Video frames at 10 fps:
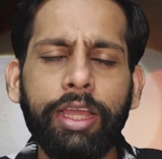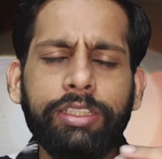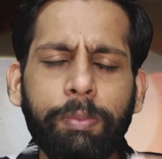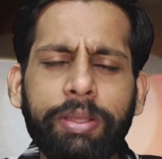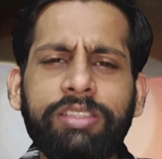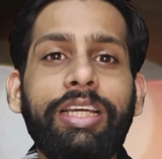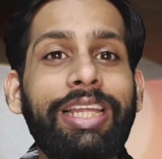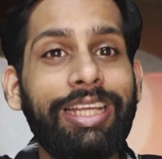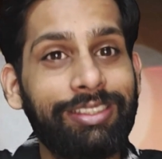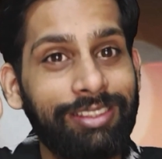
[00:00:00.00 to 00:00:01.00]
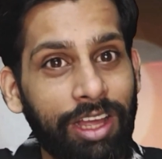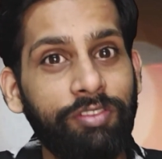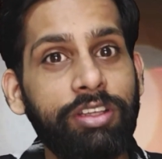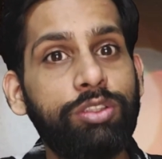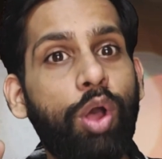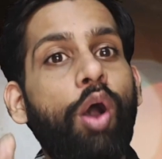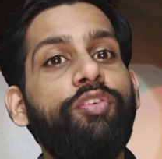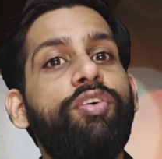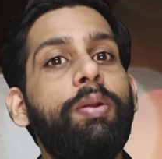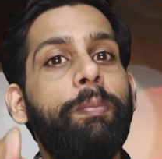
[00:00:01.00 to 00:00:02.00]
It's basically a service
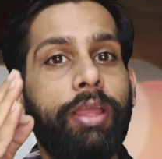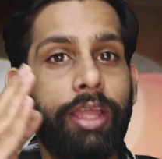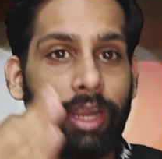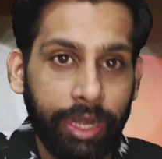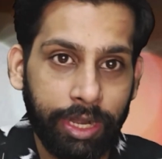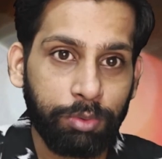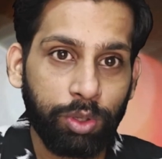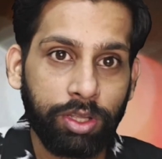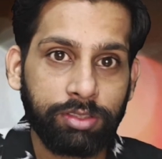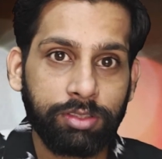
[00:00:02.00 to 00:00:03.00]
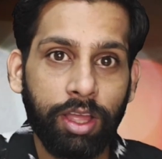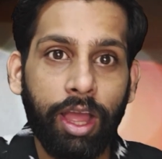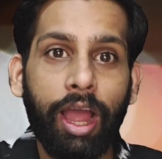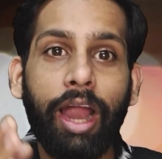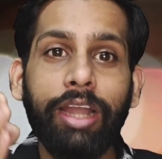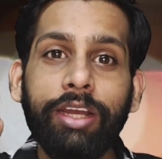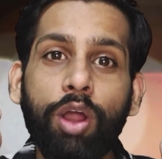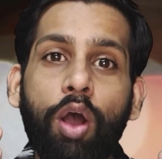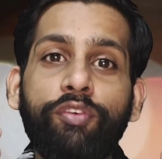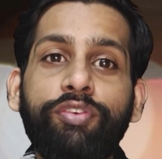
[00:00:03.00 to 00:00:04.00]
offered by AWS and it
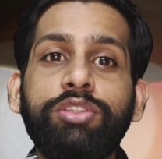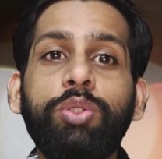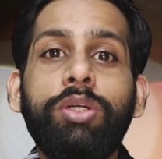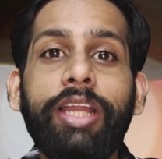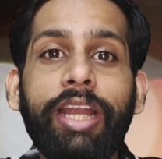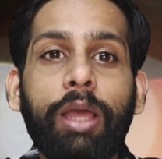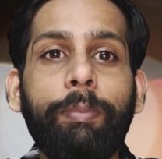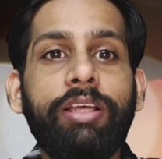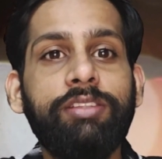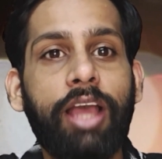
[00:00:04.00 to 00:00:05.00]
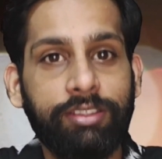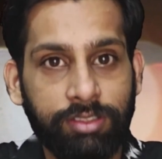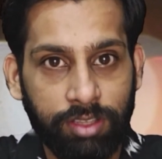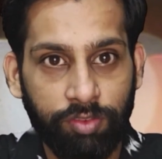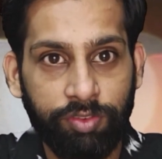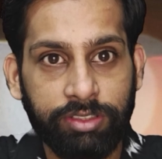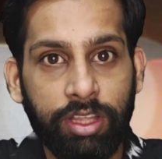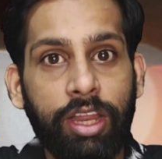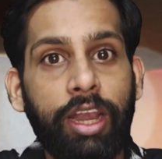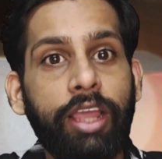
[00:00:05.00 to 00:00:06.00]
offers you database as a service.
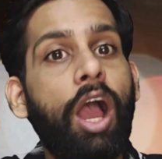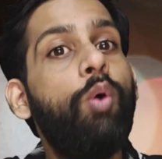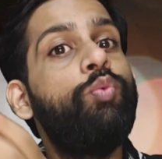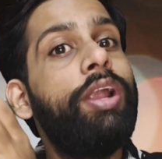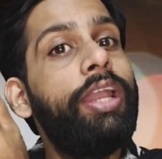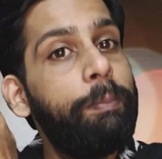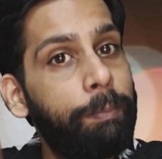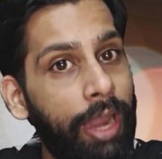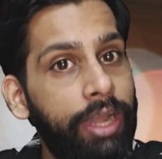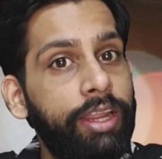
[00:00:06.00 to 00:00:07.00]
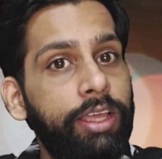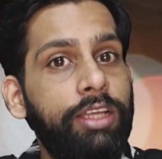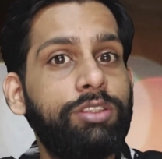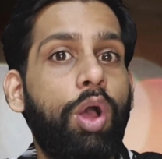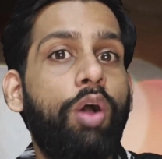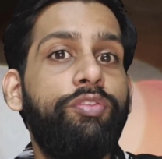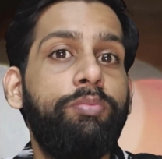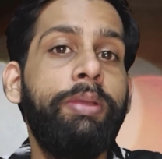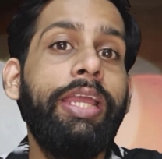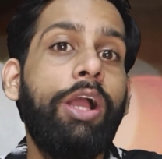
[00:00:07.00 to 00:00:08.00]
Like how wedding planning is
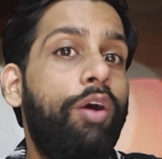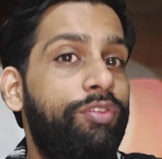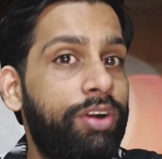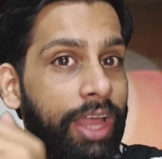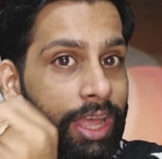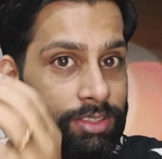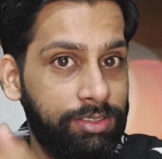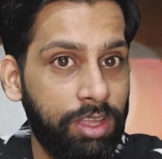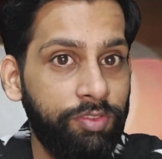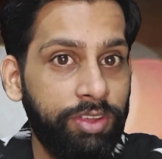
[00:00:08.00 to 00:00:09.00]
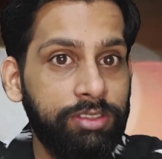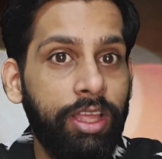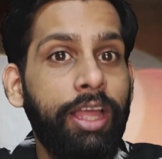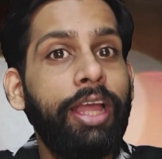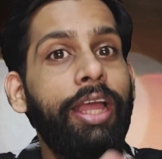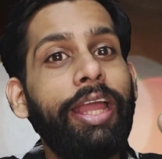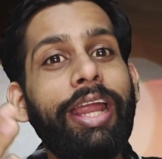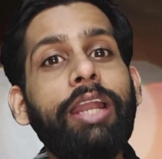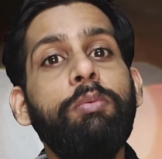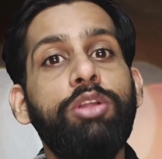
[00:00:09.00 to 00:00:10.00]
being offered as a service,
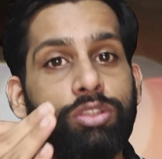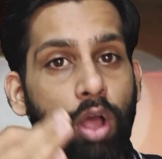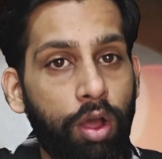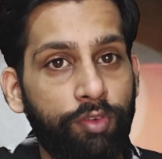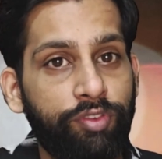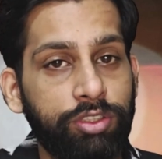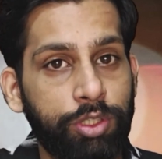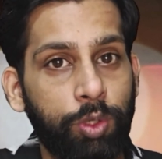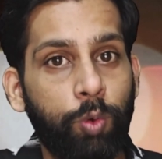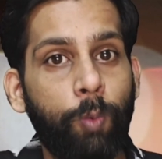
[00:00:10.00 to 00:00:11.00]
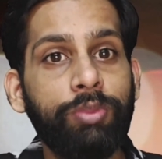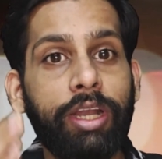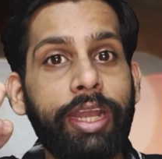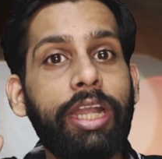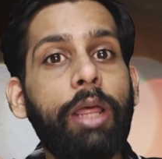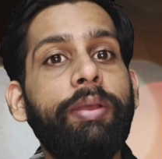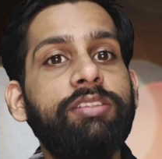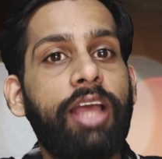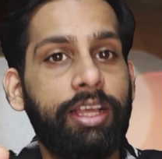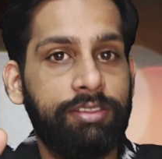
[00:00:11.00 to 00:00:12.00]
AWS offers to you
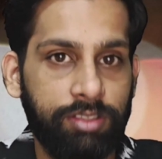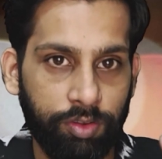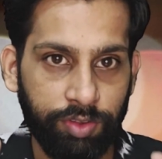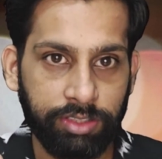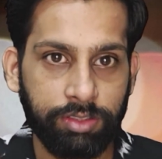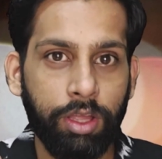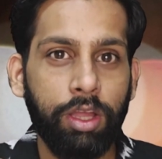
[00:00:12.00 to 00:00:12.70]
database as a service.